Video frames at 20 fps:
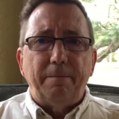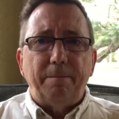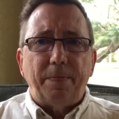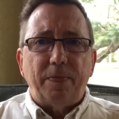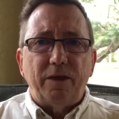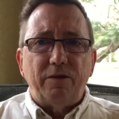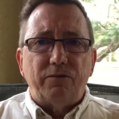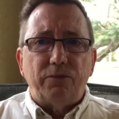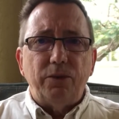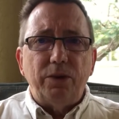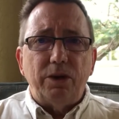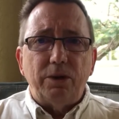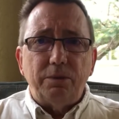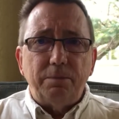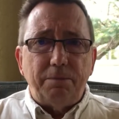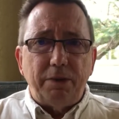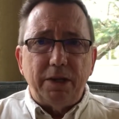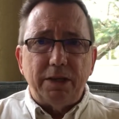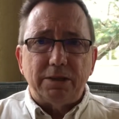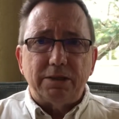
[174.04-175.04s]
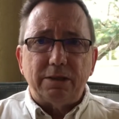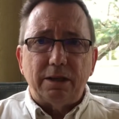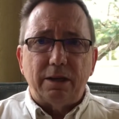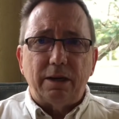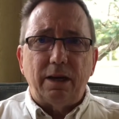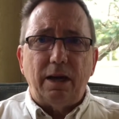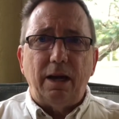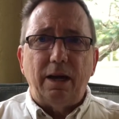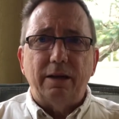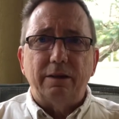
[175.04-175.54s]
if we don't pass that
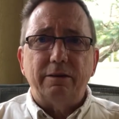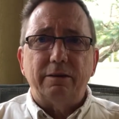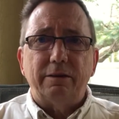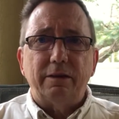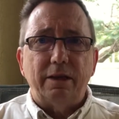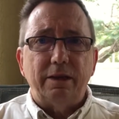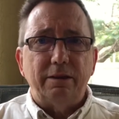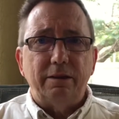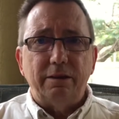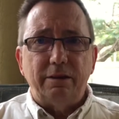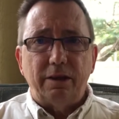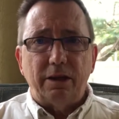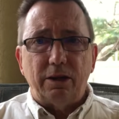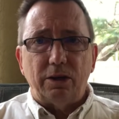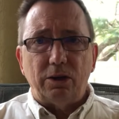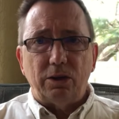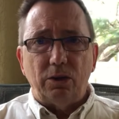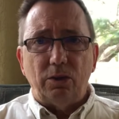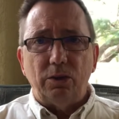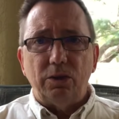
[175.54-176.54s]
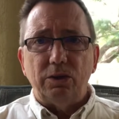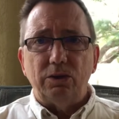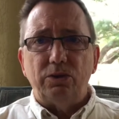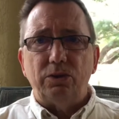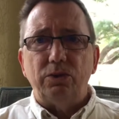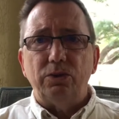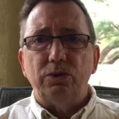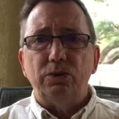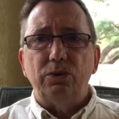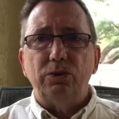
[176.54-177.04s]
on, then they're going
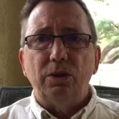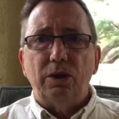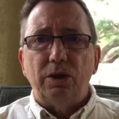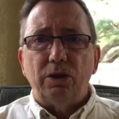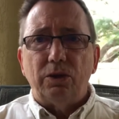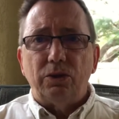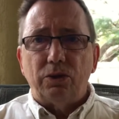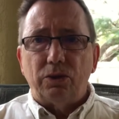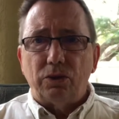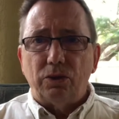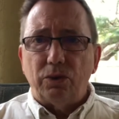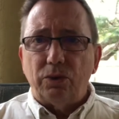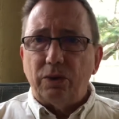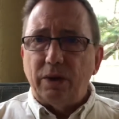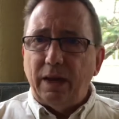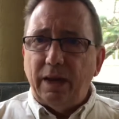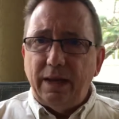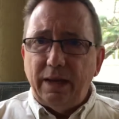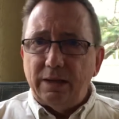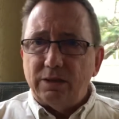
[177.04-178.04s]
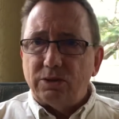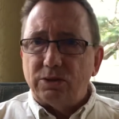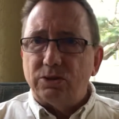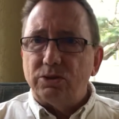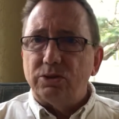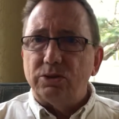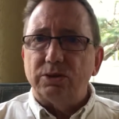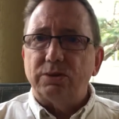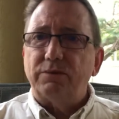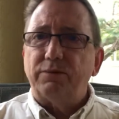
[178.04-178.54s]
to learn
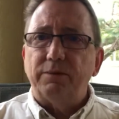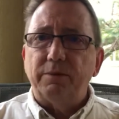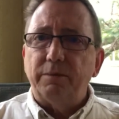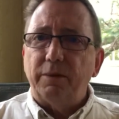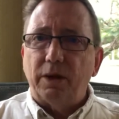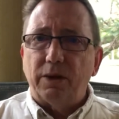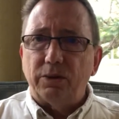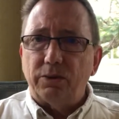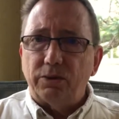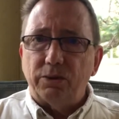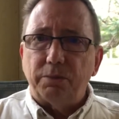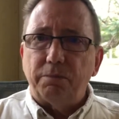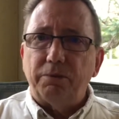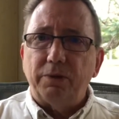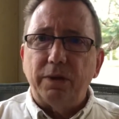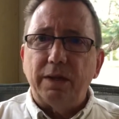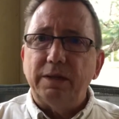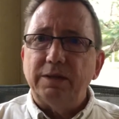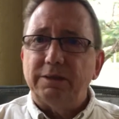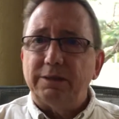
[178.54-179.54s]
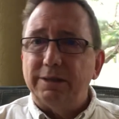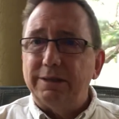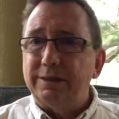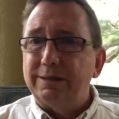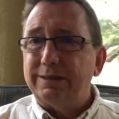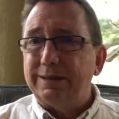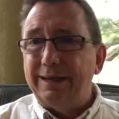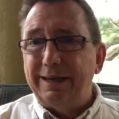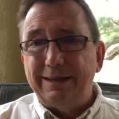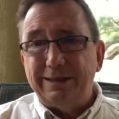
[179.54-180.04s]
answers from other
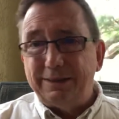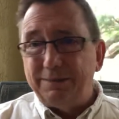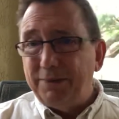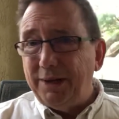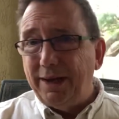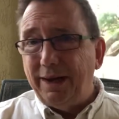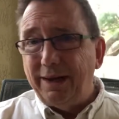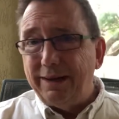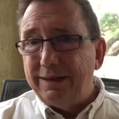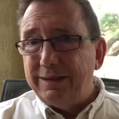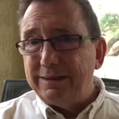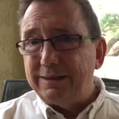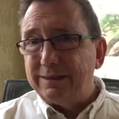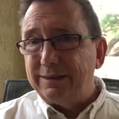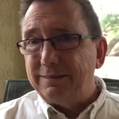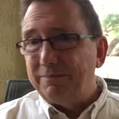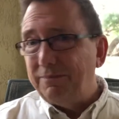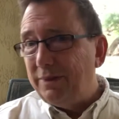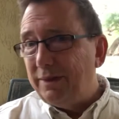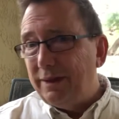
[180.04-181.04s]
places, and to be honest, the